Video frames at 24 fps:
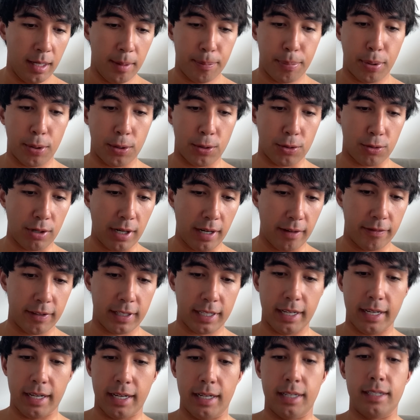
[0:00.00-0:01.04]
pornographic
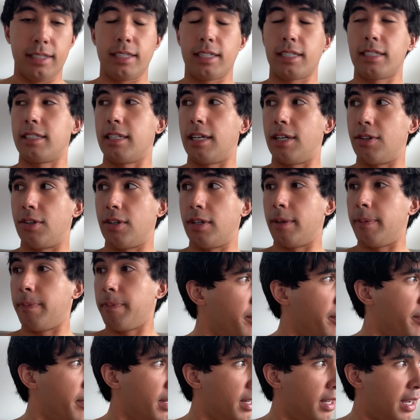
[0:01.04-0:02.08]
ads, etc.
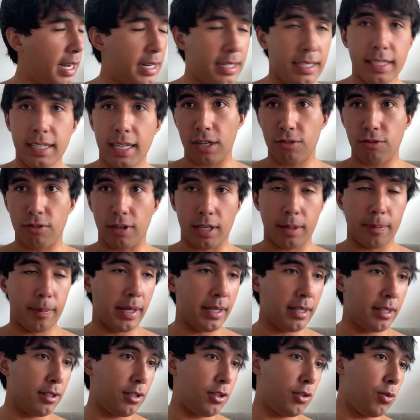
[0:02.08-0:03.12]
I did get
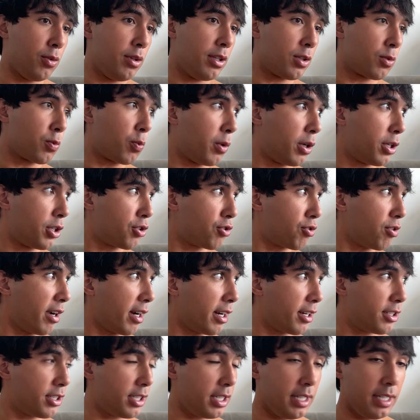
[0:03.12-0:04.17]
recommended to this one
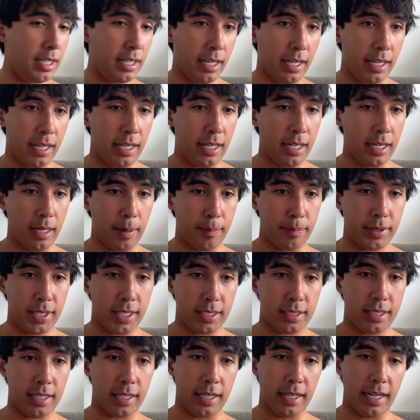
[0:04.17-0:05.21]
strategy and I'm
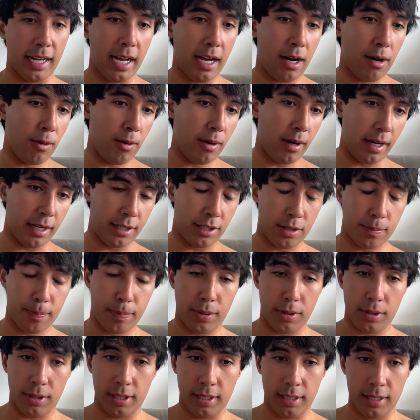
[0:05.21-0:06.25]
testing it now. I just
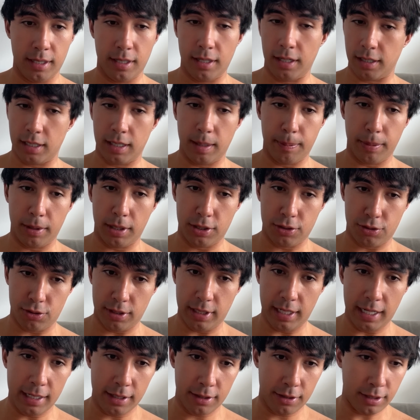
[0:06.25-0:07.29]
put in a couple
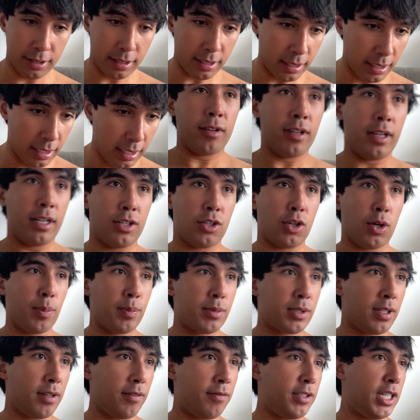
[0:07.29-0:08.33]
$100. In terms
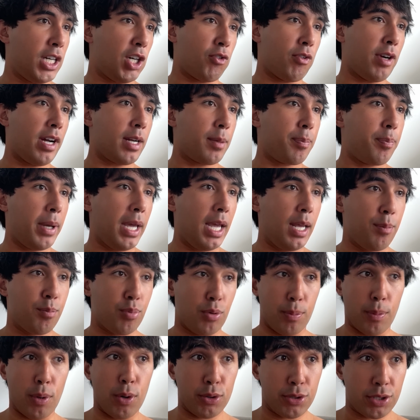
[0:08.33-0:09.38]
of direct paid
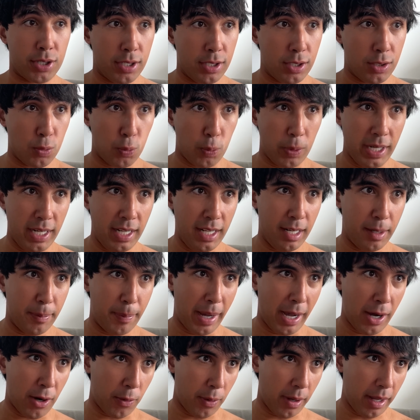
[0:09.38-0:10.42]
promotions, we need
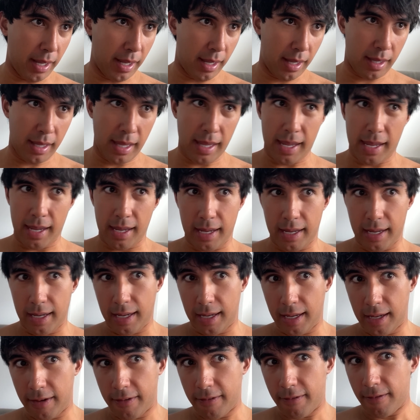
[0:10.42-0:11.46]
about
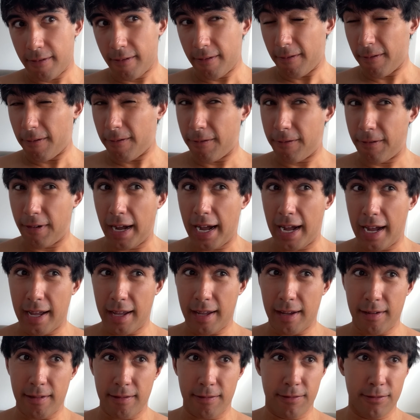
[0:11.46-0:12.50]
a
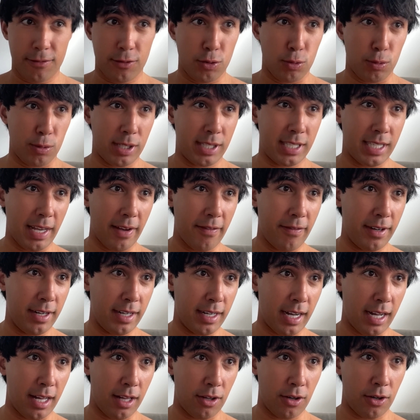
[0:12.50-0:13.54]
$5 to
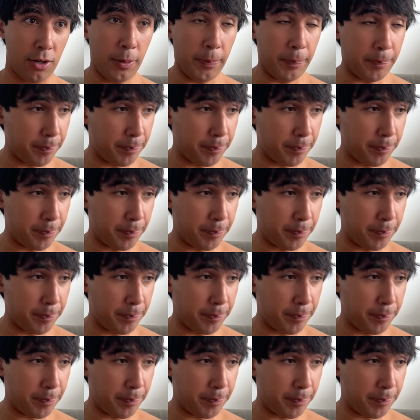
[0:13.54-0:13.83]
$7